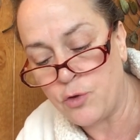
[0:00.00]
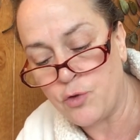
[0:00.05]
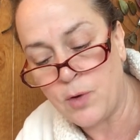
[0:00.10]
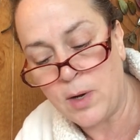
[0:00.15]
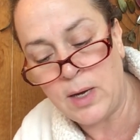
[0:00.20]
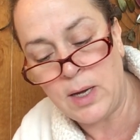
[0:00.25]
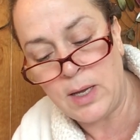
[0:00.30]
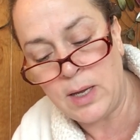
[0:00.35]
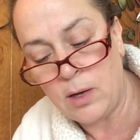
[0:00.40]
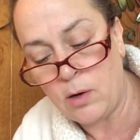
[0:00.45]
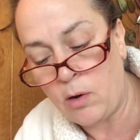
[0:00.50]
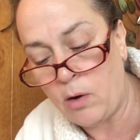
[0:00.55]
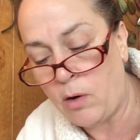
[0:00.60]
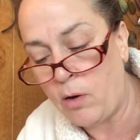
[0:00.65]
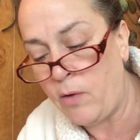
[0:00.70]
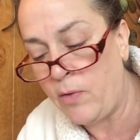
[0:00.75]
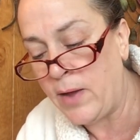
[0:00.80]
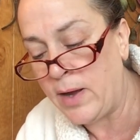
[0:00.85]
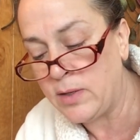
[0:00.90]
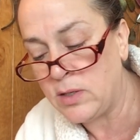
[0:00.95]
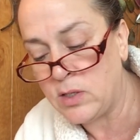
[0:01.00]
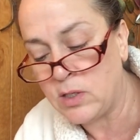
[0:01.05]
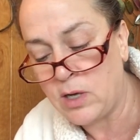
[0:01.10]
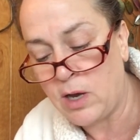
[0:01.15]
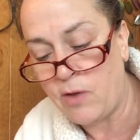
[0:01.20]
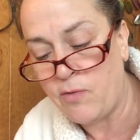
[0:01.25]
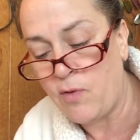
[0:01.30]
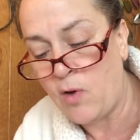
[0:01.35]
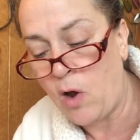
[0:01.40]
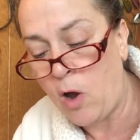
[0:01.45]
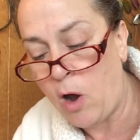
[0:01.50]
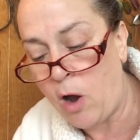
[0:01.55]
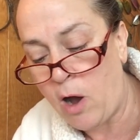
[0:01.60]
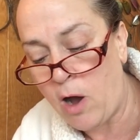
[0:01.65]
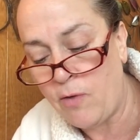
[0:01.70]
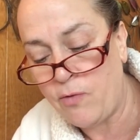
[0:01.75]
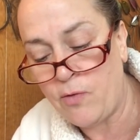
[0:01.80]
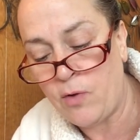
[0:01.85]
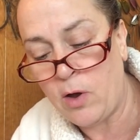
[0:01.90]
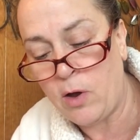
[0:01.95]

trying to get all that stuff off